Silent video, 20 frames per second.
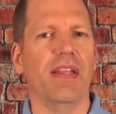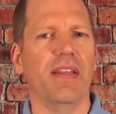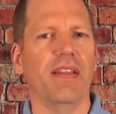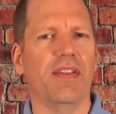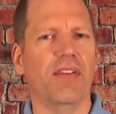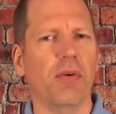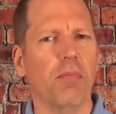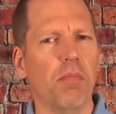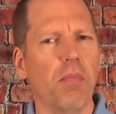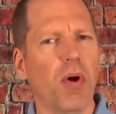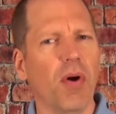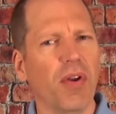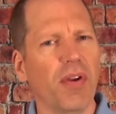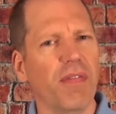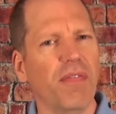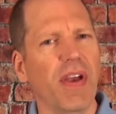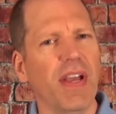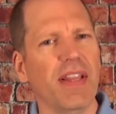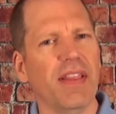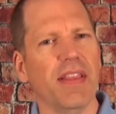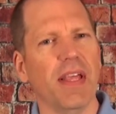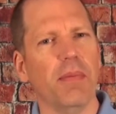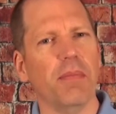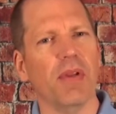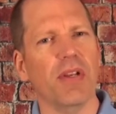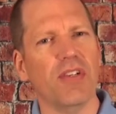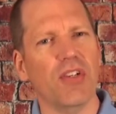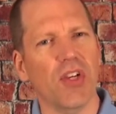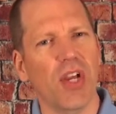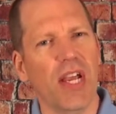to motivate them
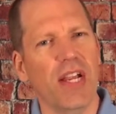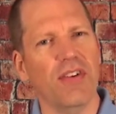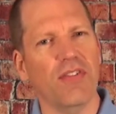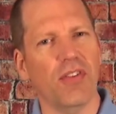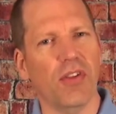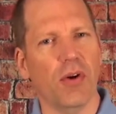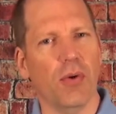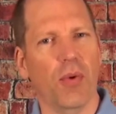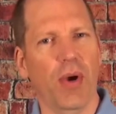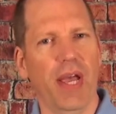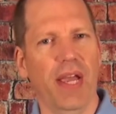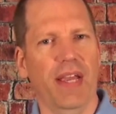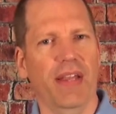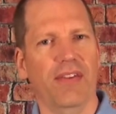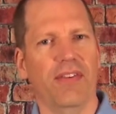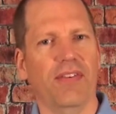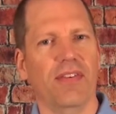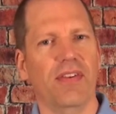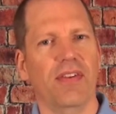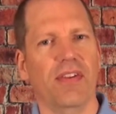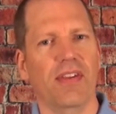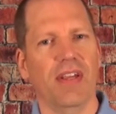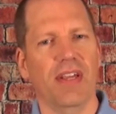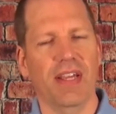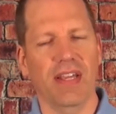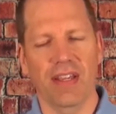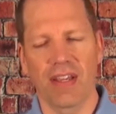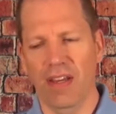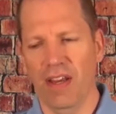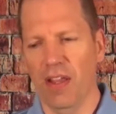to change their ways?
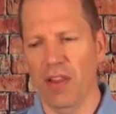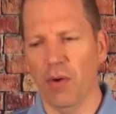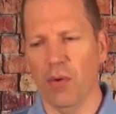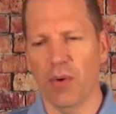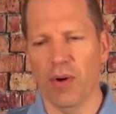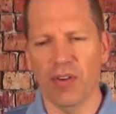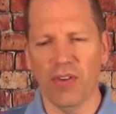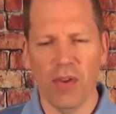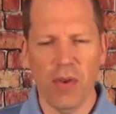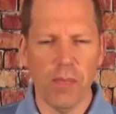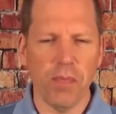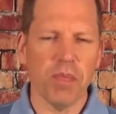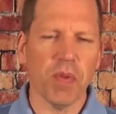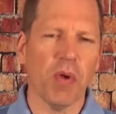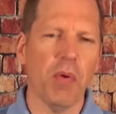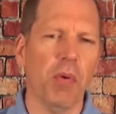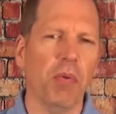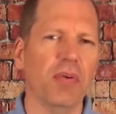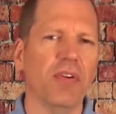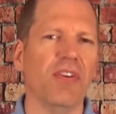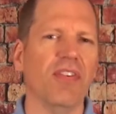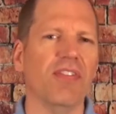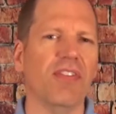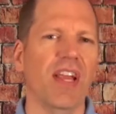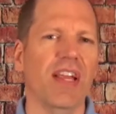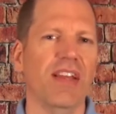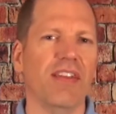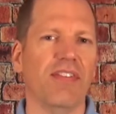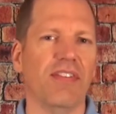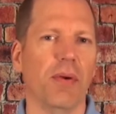In other words, what would you
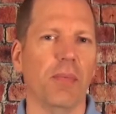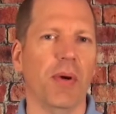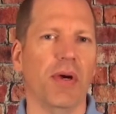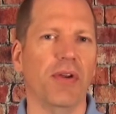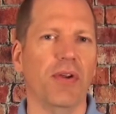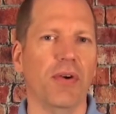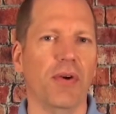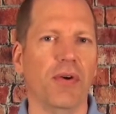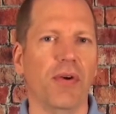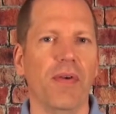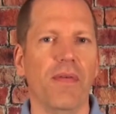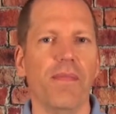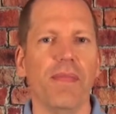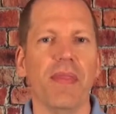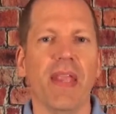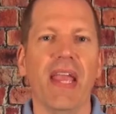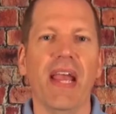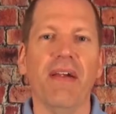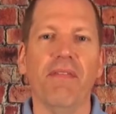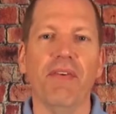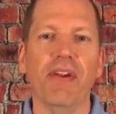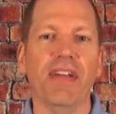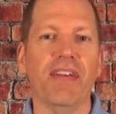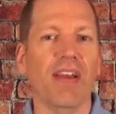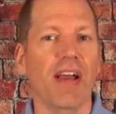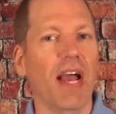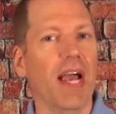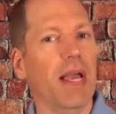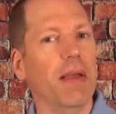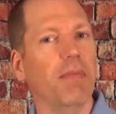say to someone who every
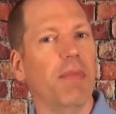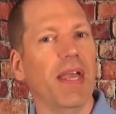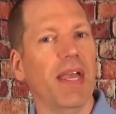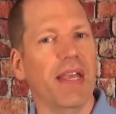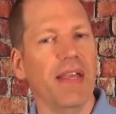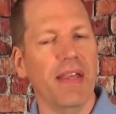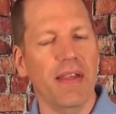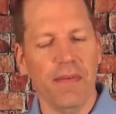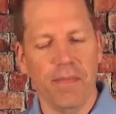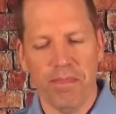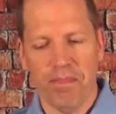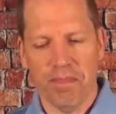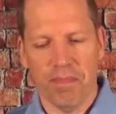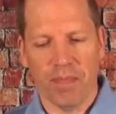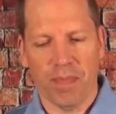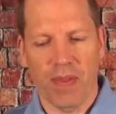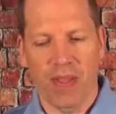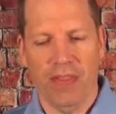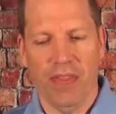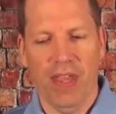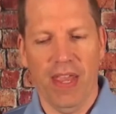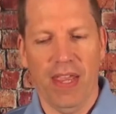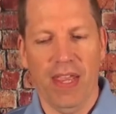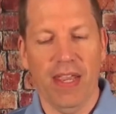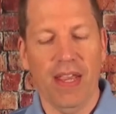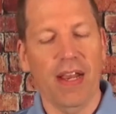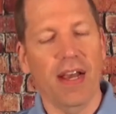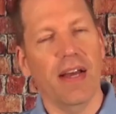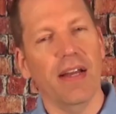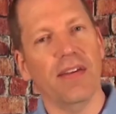time they
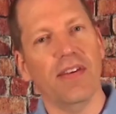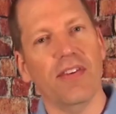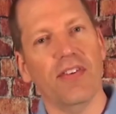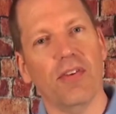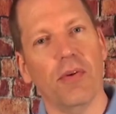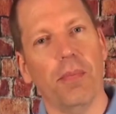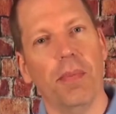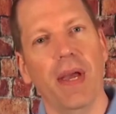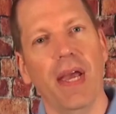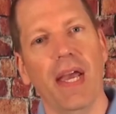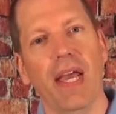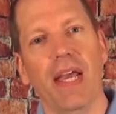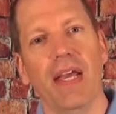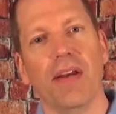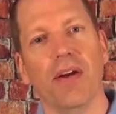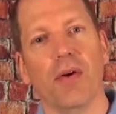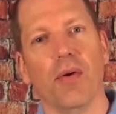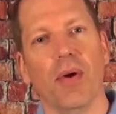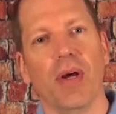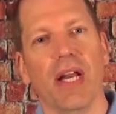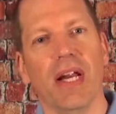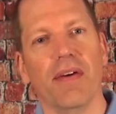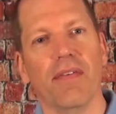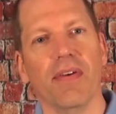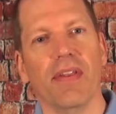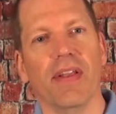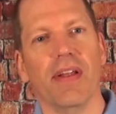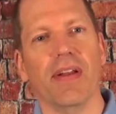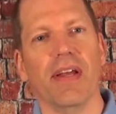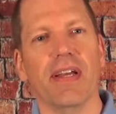disobeyed or whatever,
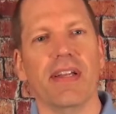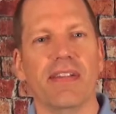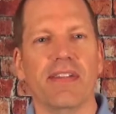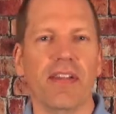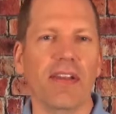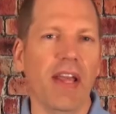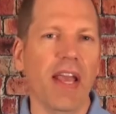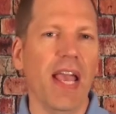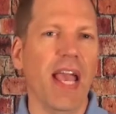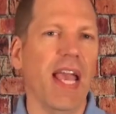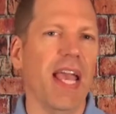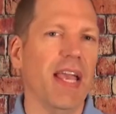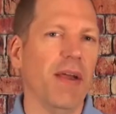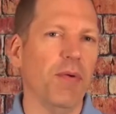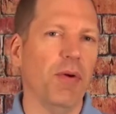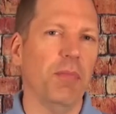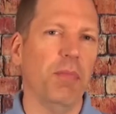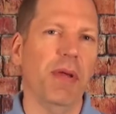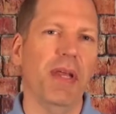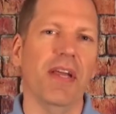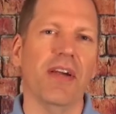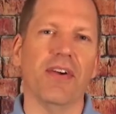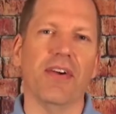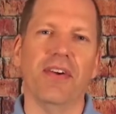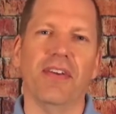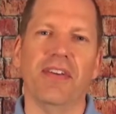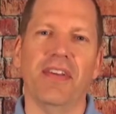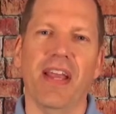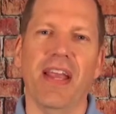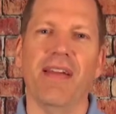they're like, today would be a
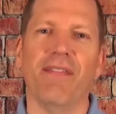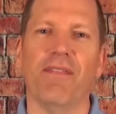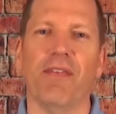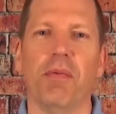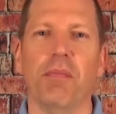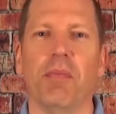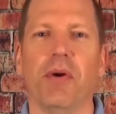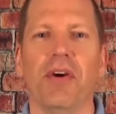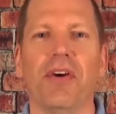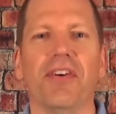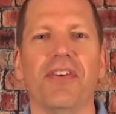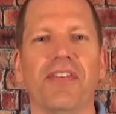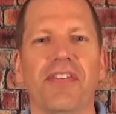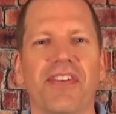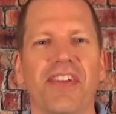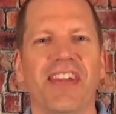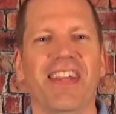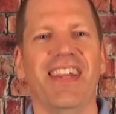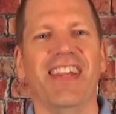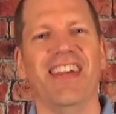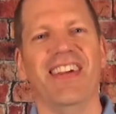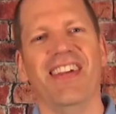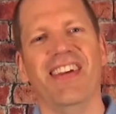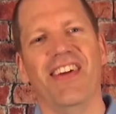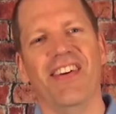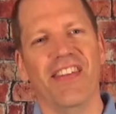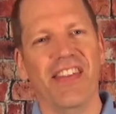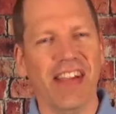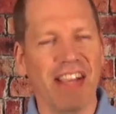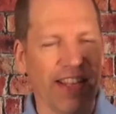good day for mercy.
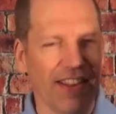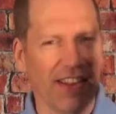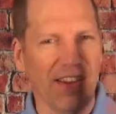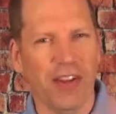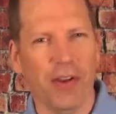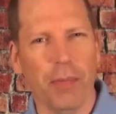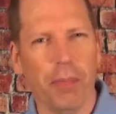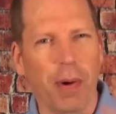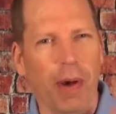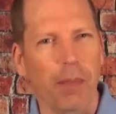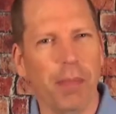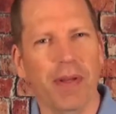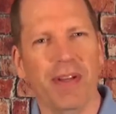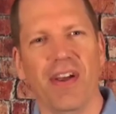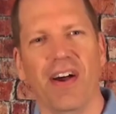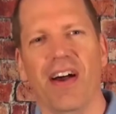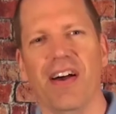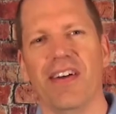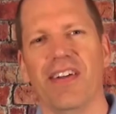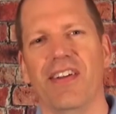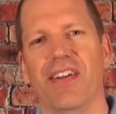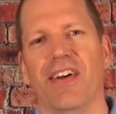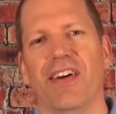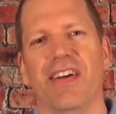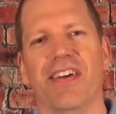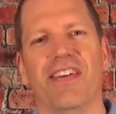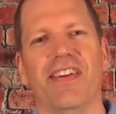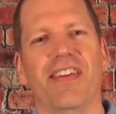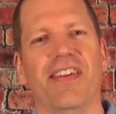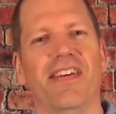They got the little puppy dog
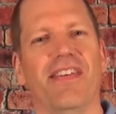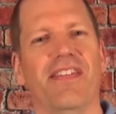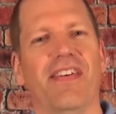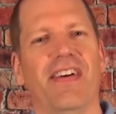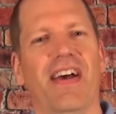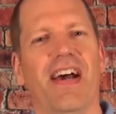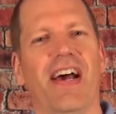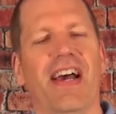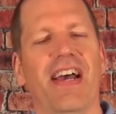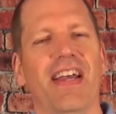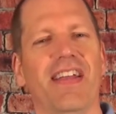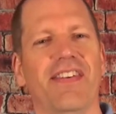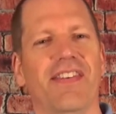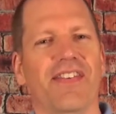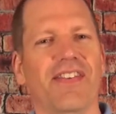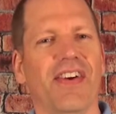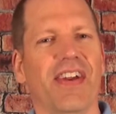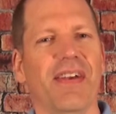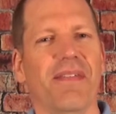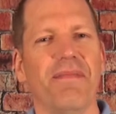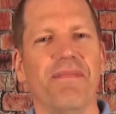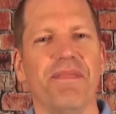look in their eyes, right?